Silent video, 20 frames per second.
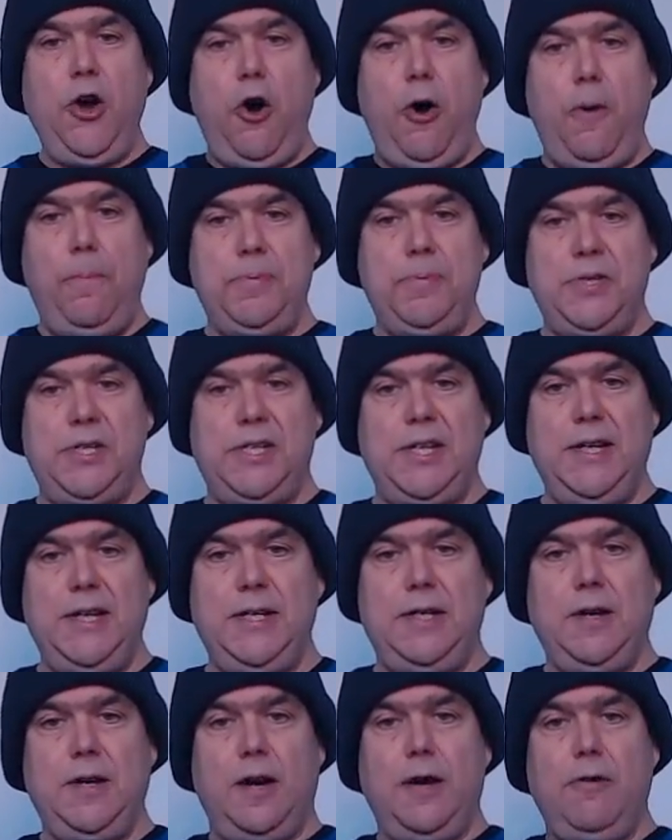opposite
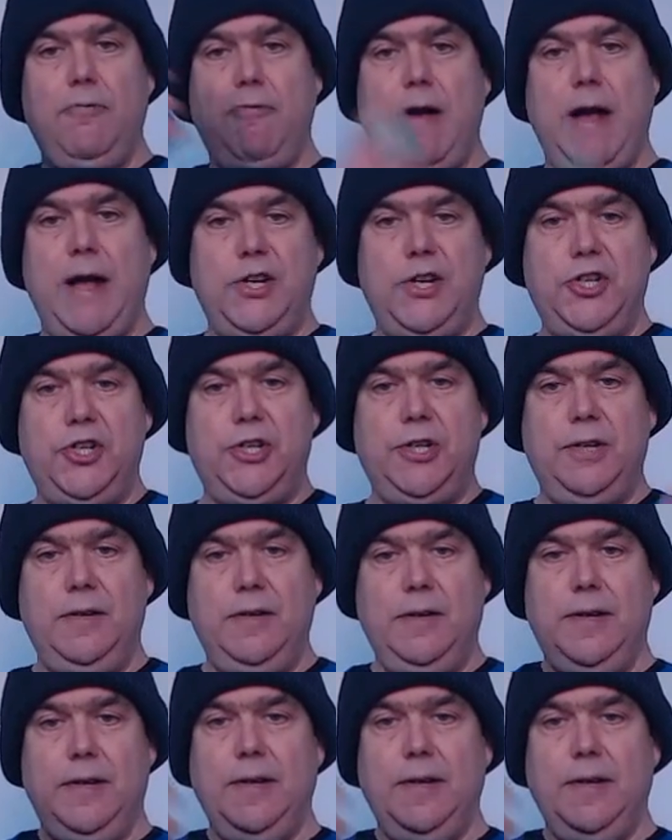direction,